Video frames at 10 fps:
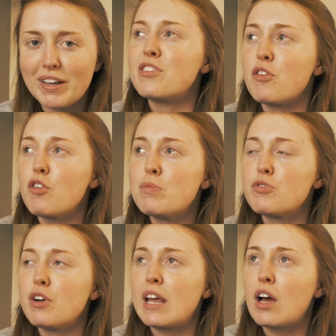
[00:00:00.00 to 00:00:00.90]
So the
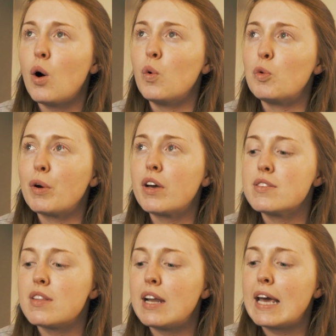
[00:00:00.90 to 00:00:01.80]
room's really cold
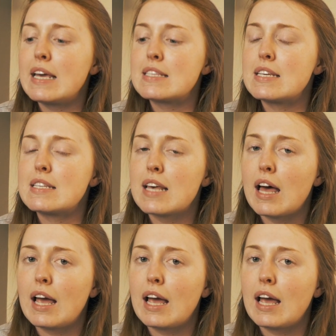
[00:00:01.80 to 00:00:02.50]
because the lasers,